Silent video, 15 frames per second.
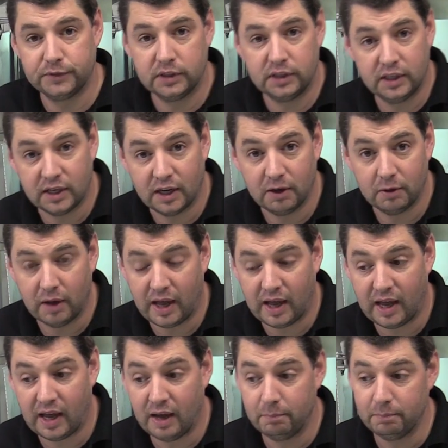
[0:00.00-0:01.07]
You know,
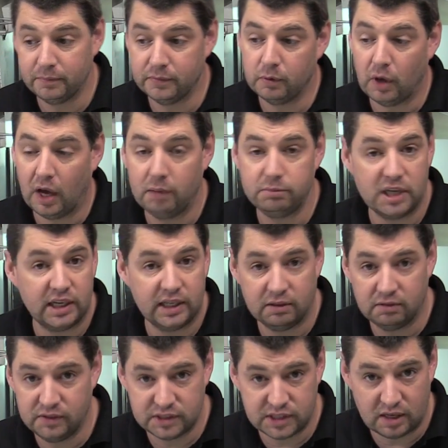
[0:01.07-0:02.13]
um, I'm down here
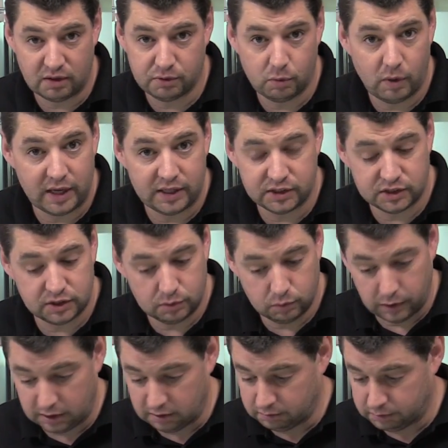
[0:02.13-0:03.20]
in the southwest,
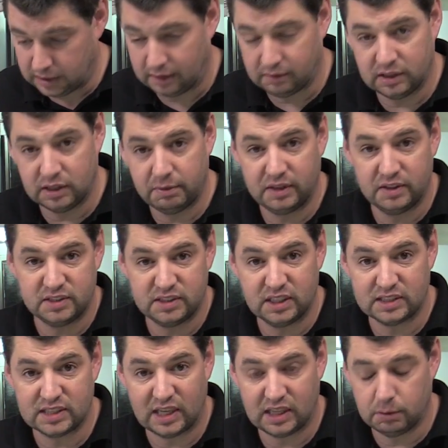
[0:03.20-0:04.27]
we're down in the bit that
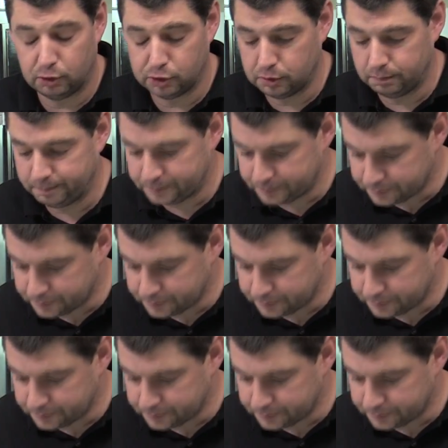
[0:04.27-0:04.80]
sticks out the bottom.